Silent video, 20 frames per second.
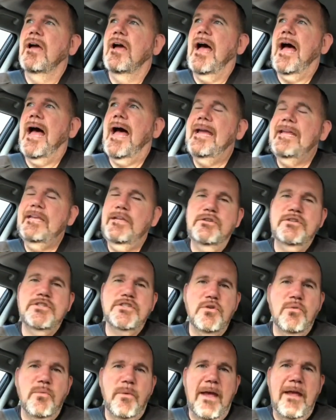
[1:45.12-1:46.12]
I used
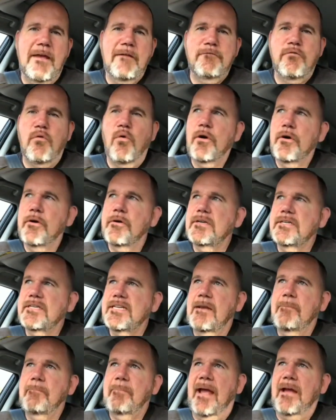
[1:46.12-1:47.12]
to weigh four hundred
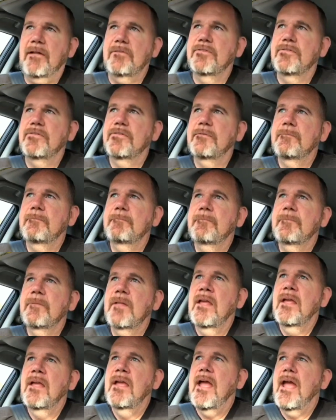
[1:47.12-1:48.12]
ten pounds
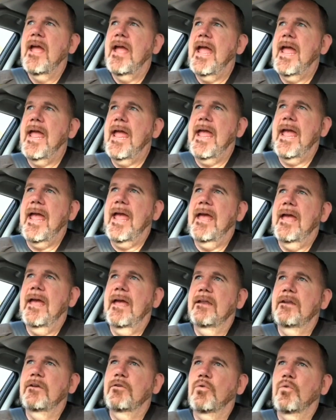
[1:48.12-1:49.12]

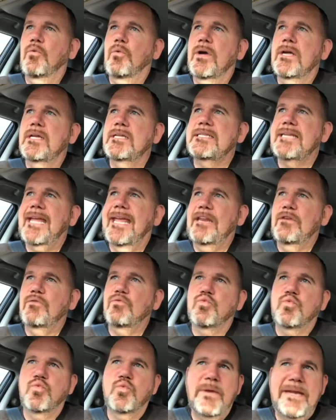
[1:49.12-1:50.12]
and was
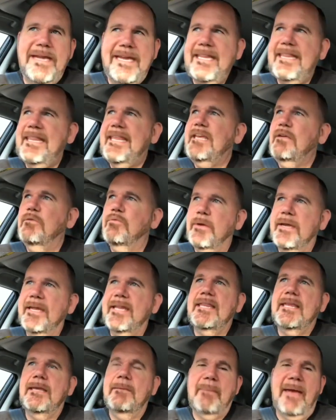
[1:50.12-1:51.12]
in really,
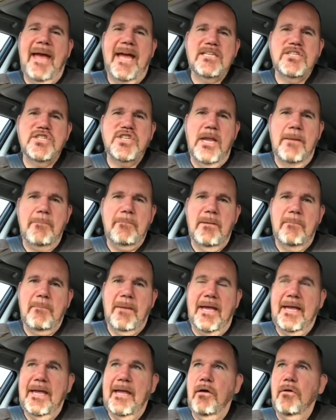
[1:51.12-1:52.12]
really bad shape in
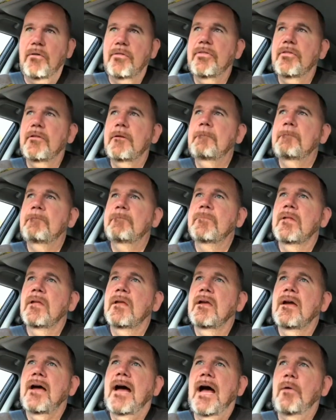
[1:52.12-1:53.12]
my health.
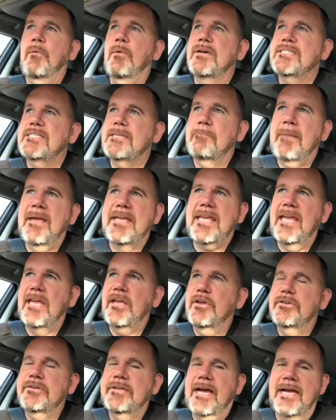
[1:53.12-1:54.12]
I wasn't making
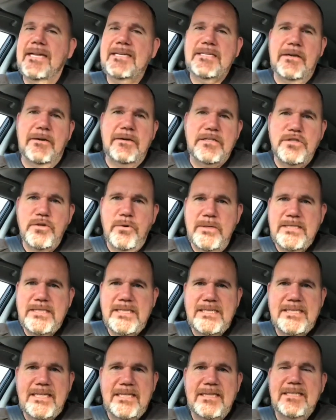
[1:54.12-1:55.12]
good dietary
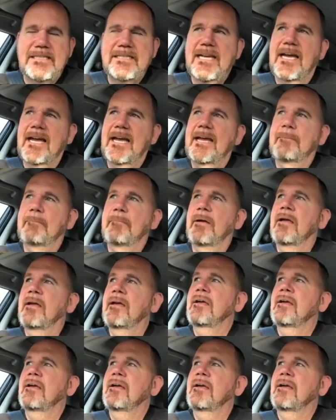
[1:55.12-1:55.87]
choices at the time.